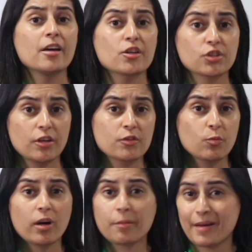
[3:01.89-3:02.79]
Shift
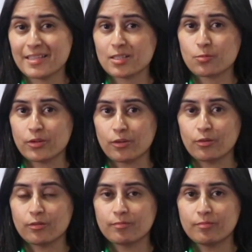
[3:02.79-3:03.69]
work messes with
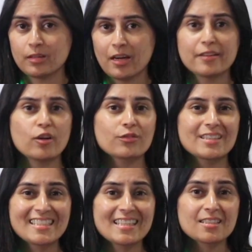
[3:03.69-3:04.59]
you. Now,
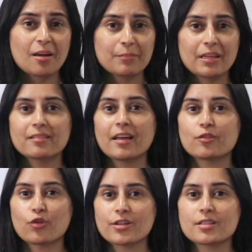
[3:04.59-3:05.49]
this is something that
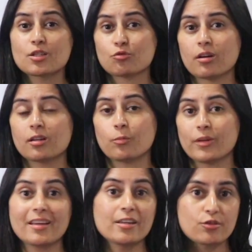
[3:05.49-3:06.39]
nurses struggle
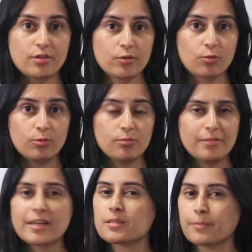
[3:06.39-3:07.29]
with in general,
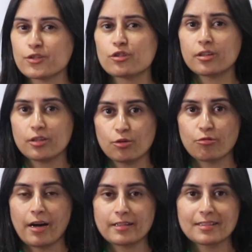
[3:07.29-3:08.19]
especially new
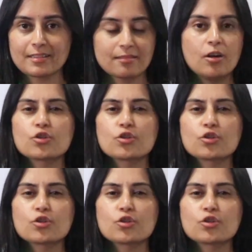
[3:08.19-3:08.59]
grads.